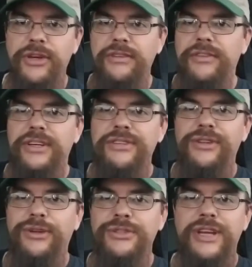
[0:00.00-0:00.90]
but there's a
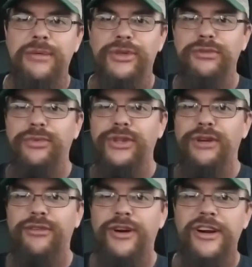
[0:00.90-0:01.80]
little shameless
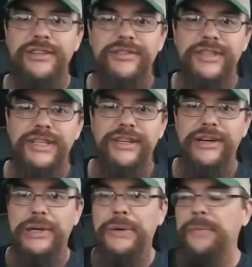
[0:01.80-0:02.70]
plug for RST.
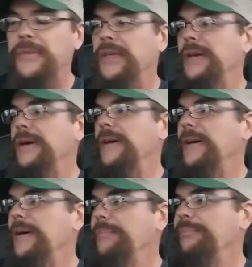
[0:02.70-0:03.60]
There you go.
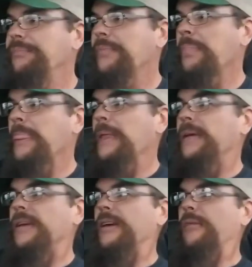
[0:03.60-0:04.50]
Um,
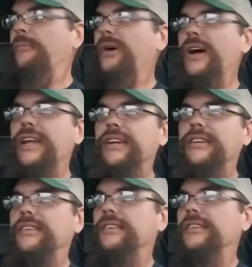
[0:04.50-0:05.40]
but
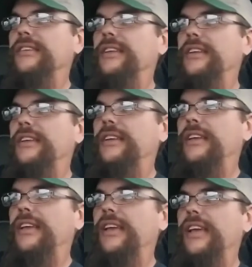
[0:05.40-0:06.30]

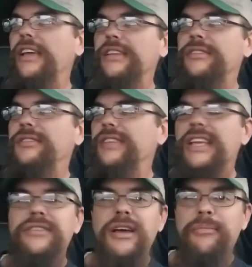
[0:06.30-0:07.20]
it's
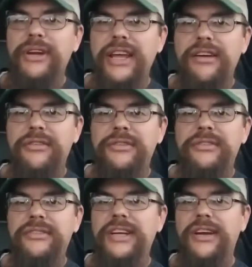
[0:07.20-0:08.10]
it's up and down.
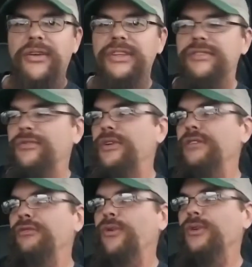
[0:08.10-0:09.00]
You know, these three
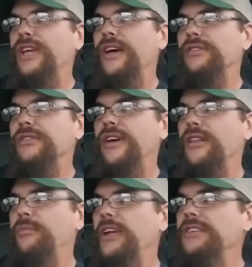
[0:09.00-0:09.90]
and four thousand
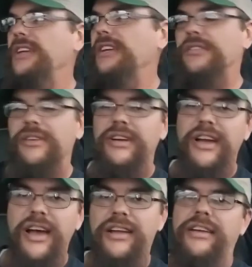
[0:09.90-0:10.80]
dollar paychecks are
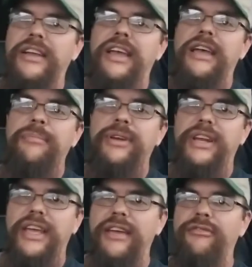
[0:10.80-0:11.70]
not going to
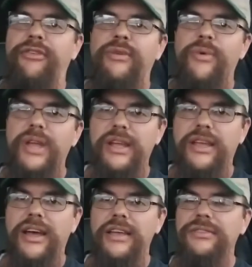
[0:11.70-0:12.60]
happen every week,
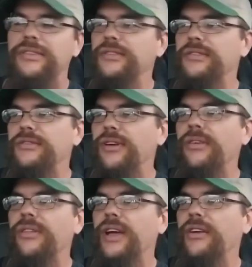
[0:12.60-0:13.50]
guys. It's a
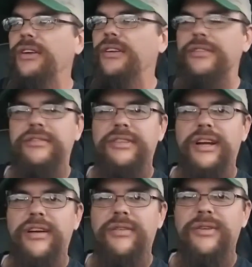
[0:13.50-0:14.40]
struggle out here.
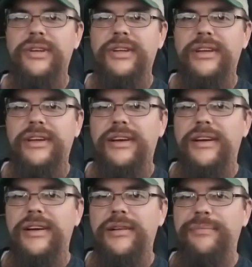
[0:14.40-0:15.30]
You know,
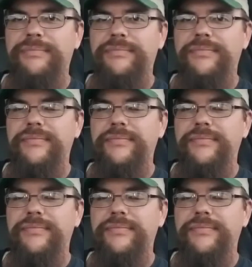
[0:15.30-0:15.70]
um,